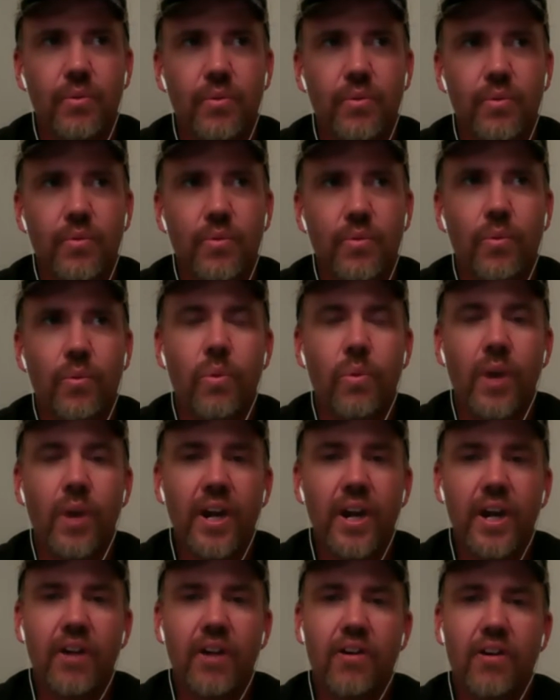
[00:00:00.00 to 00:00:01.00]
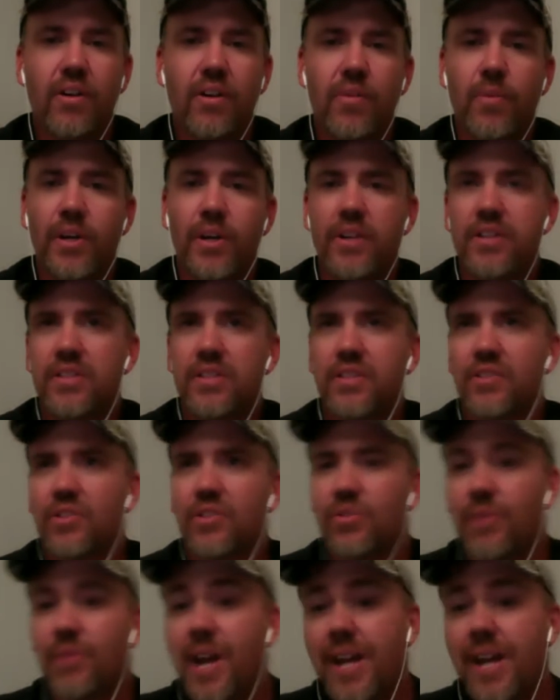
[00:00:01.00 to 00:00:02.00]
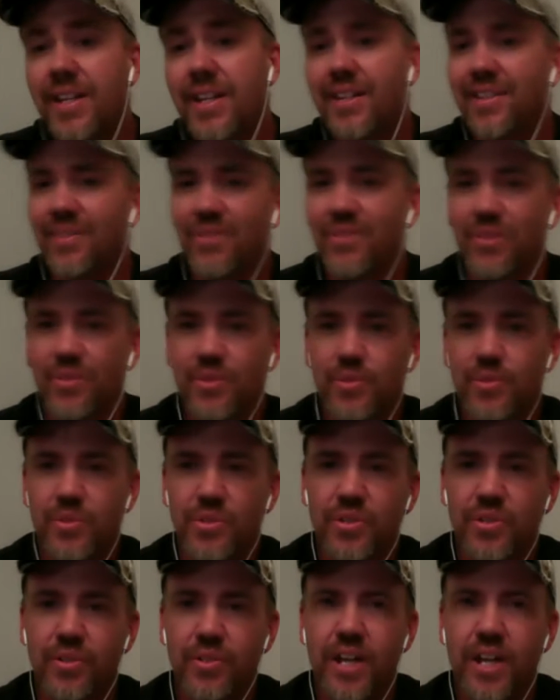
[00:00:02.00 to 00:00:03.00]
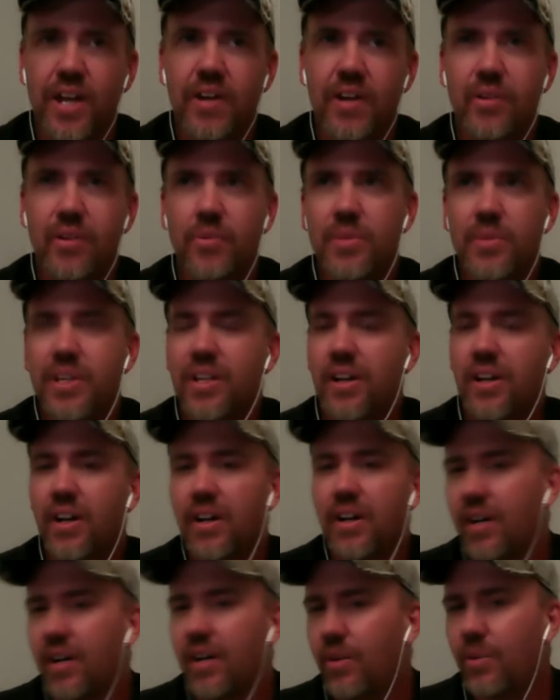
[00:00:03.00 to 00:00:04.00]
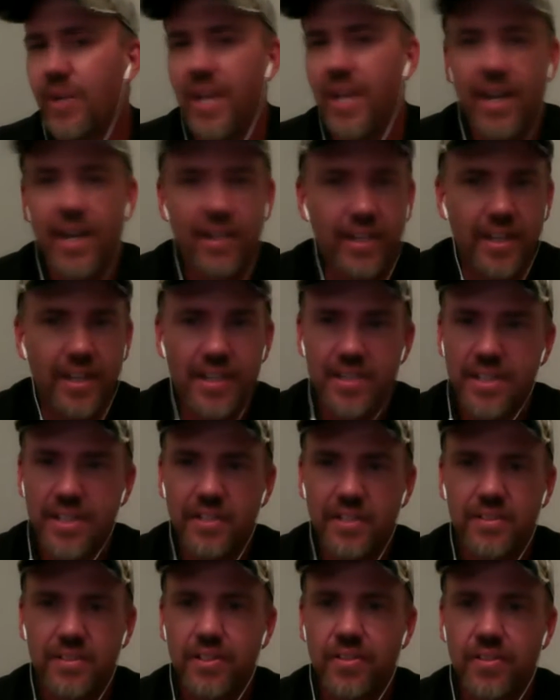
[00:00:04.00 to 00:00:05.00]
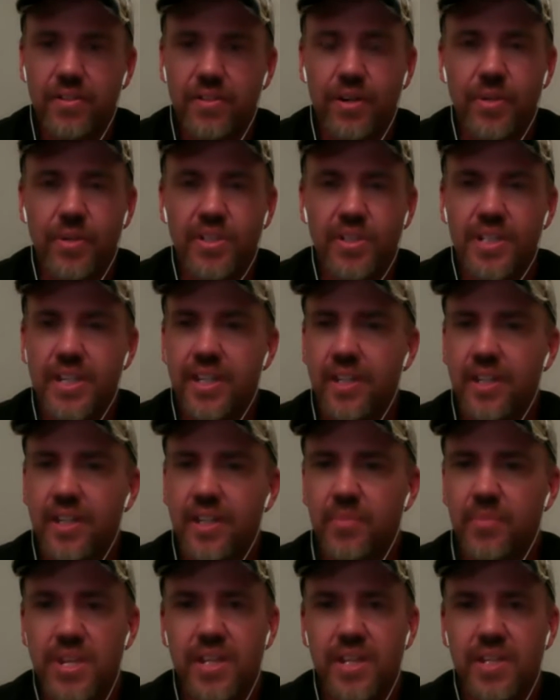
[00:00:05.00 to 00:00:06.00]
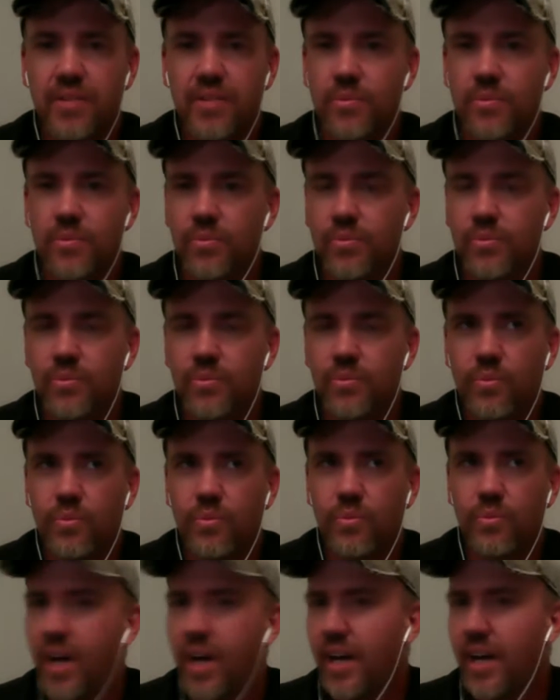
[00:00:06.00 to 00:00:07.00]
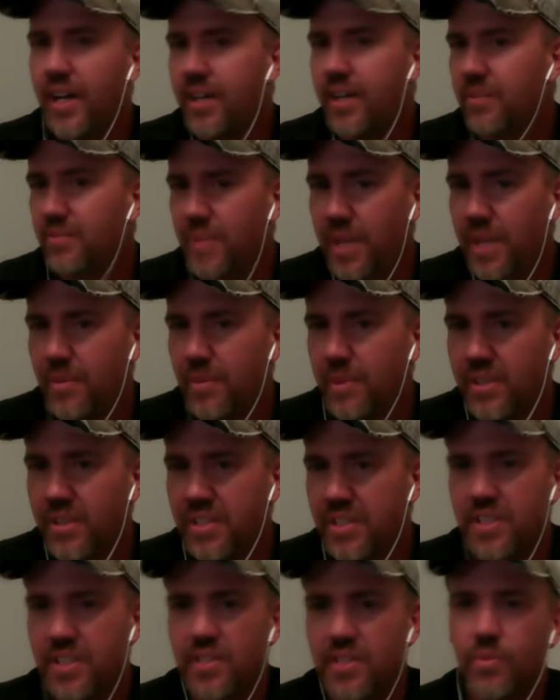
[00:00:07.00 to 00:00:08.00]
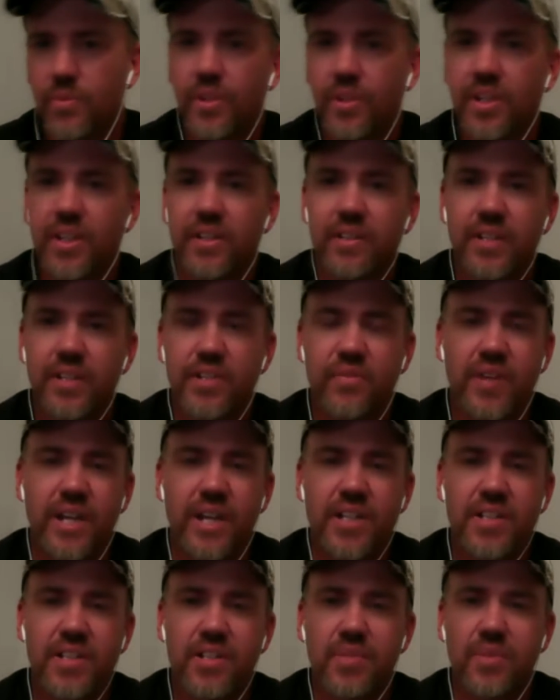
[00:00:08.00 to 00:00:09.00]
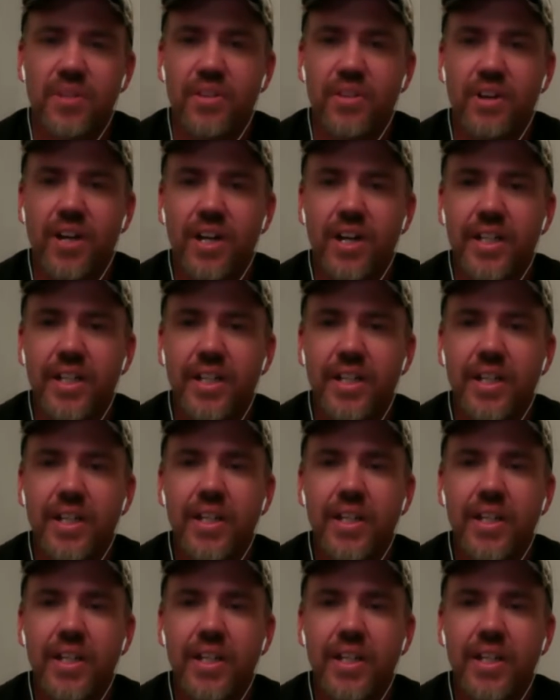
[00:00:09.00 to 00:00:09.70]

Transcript: Where's the tracking of those results? Are we analyzing? Are we taking a peek at why maybe this isn't working as fast as we thought?